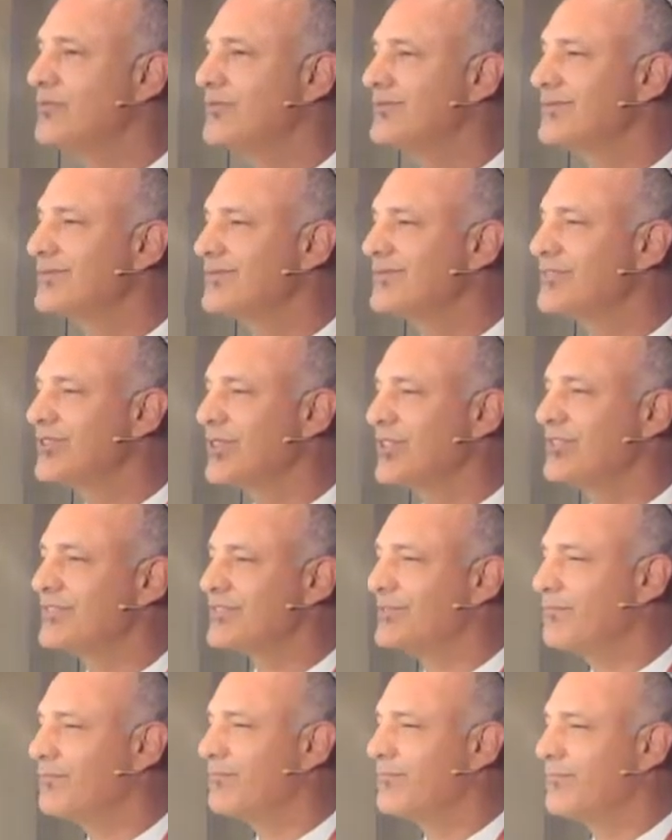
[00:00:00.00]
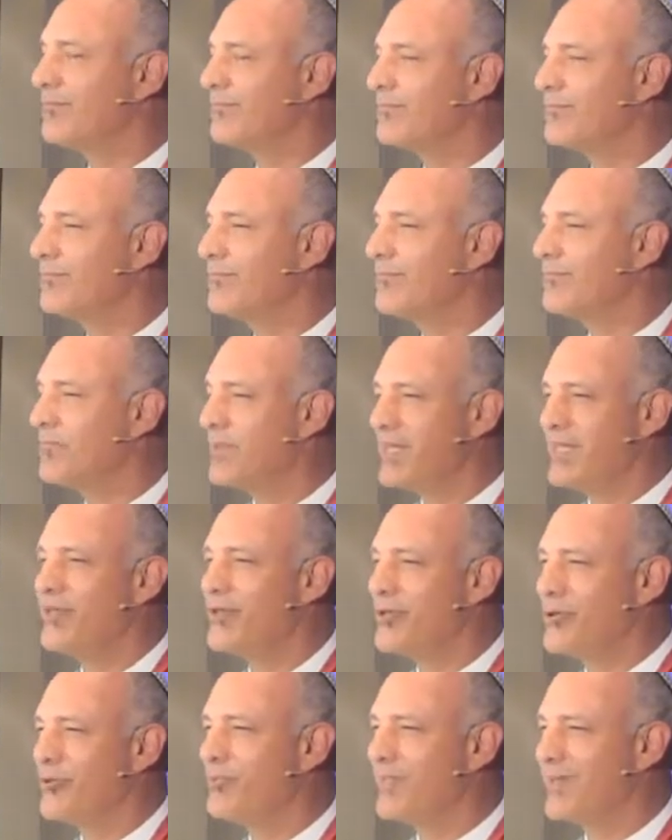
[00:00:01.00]
just be
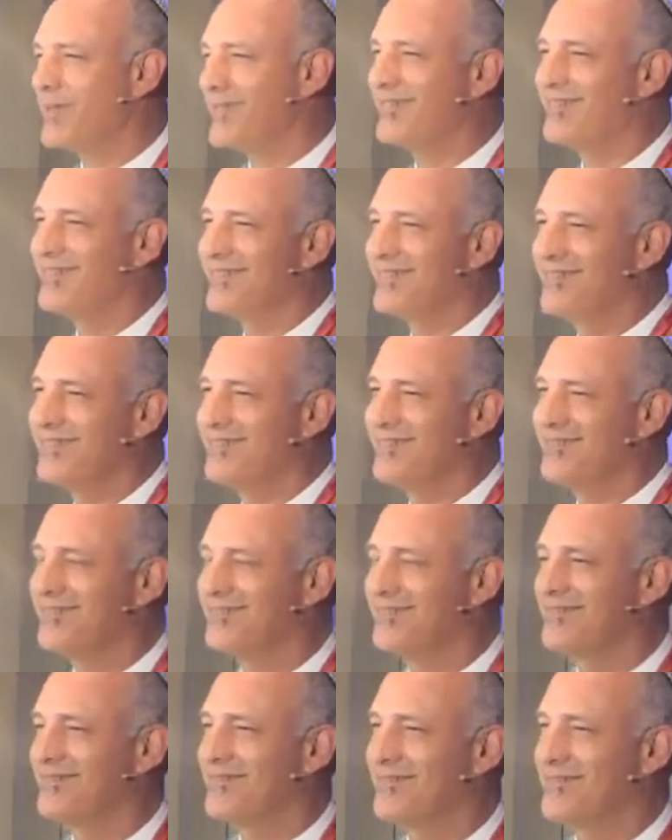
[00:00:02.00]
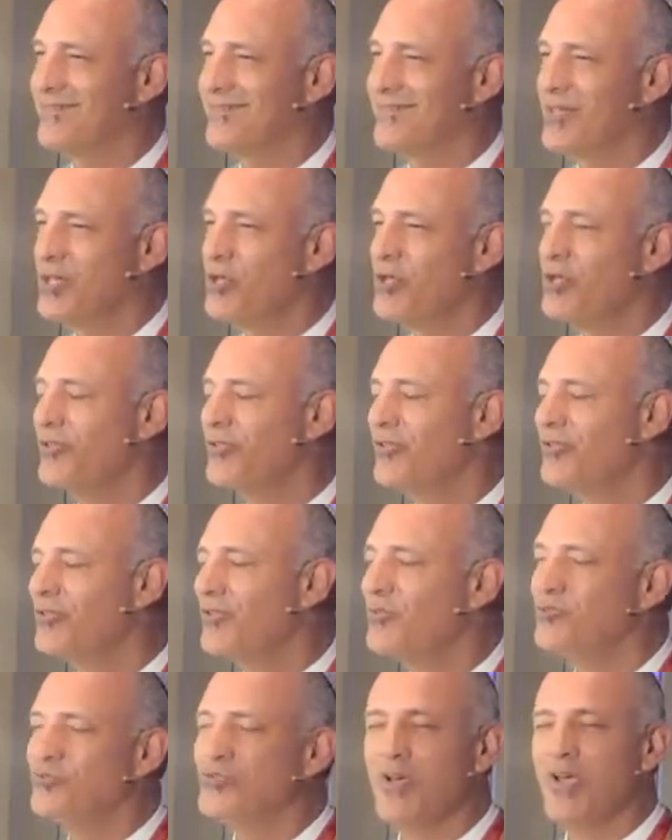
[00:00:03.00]
human.
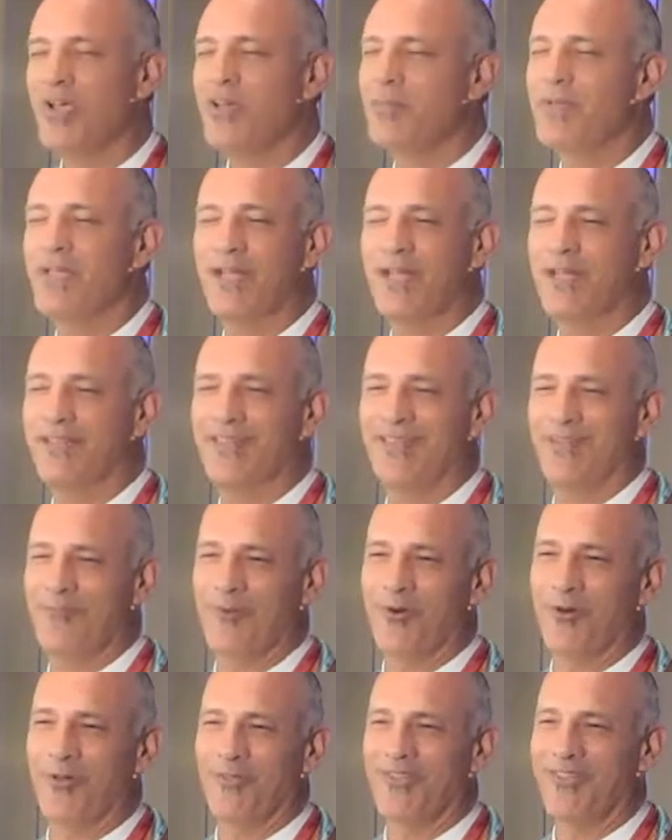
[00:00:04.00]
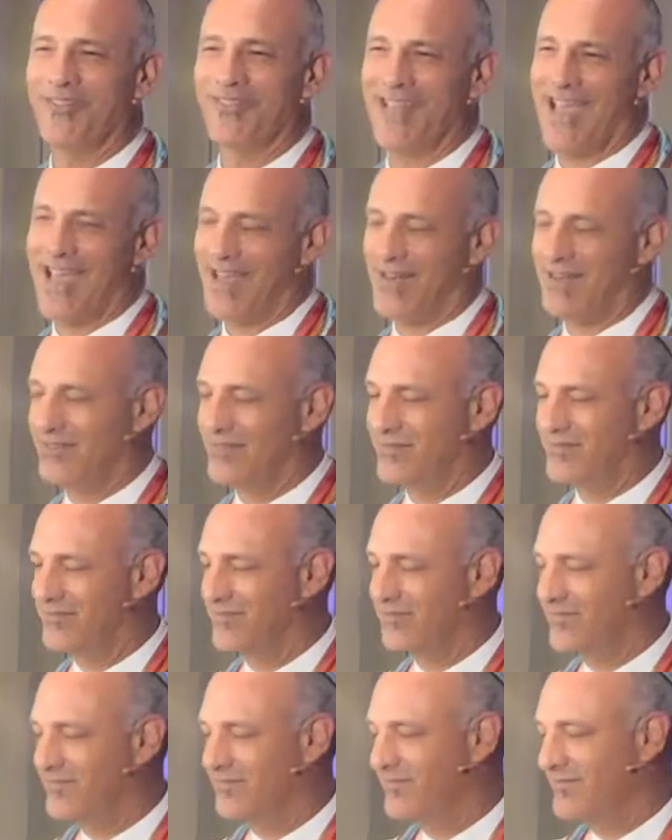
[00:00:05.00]
Don't try to be anything more than that.
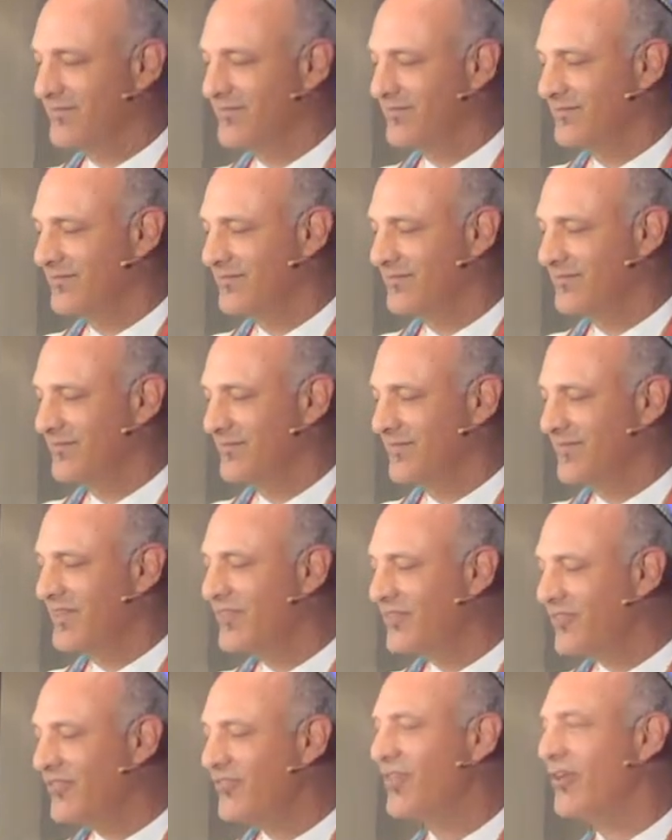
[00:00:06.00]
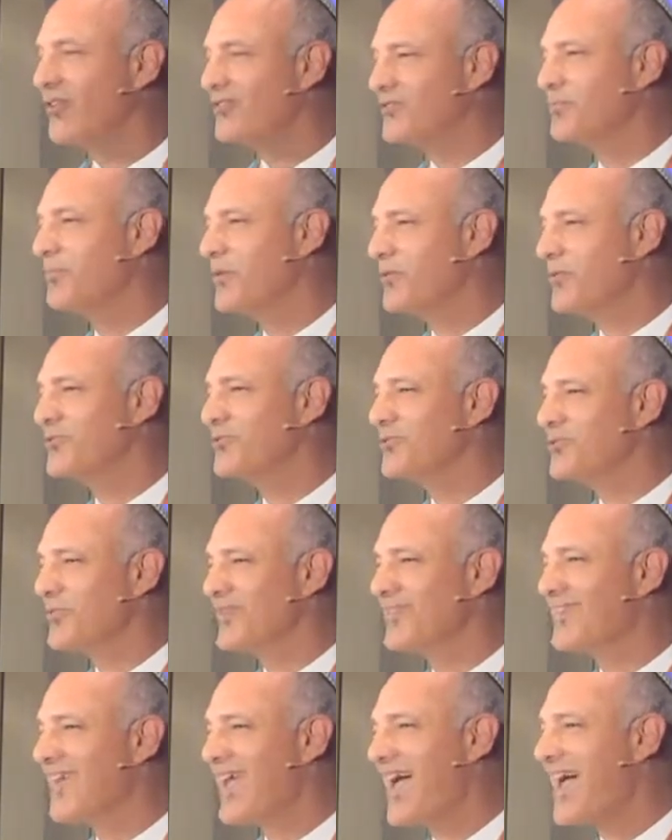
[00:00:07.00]
This is our spiritual
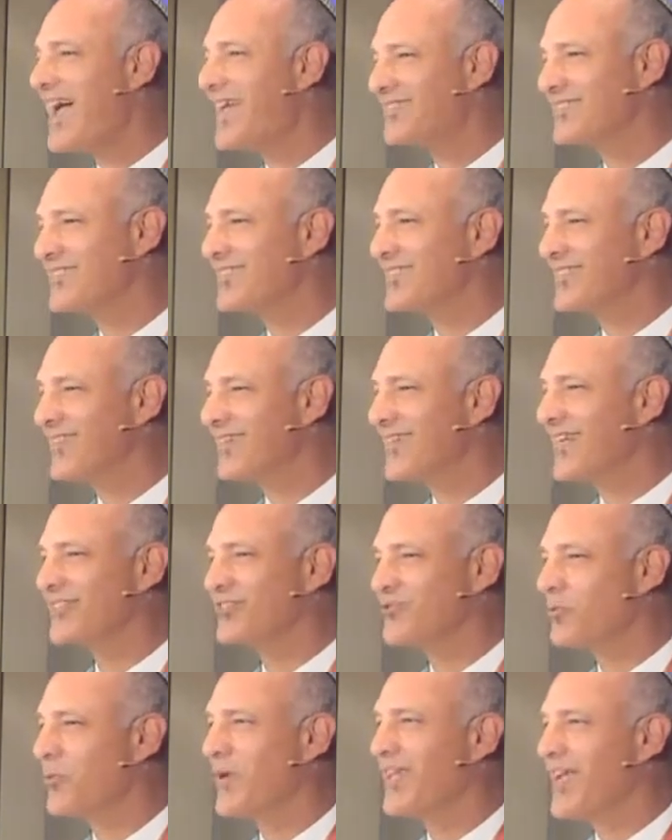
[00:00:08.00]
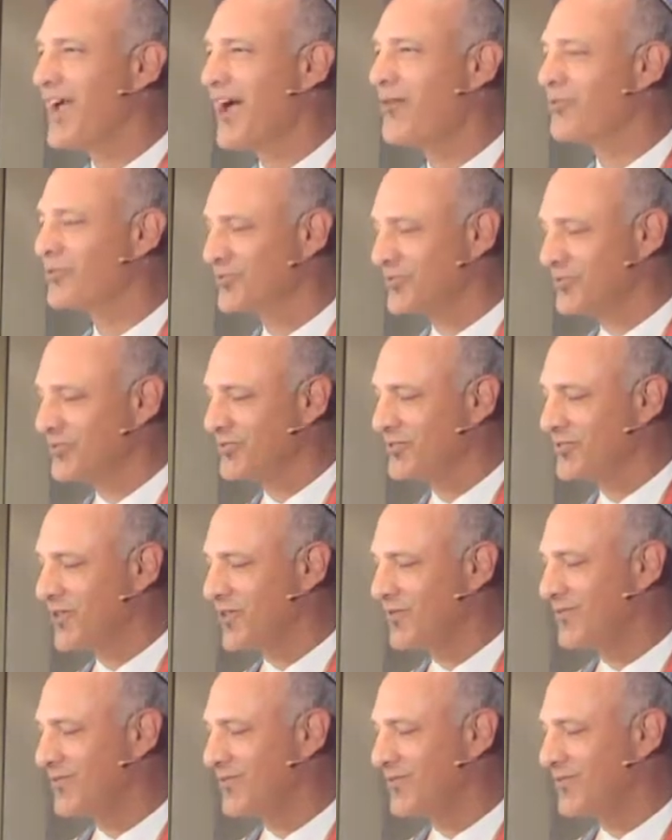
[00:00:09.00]
task in the next 20 hours or so.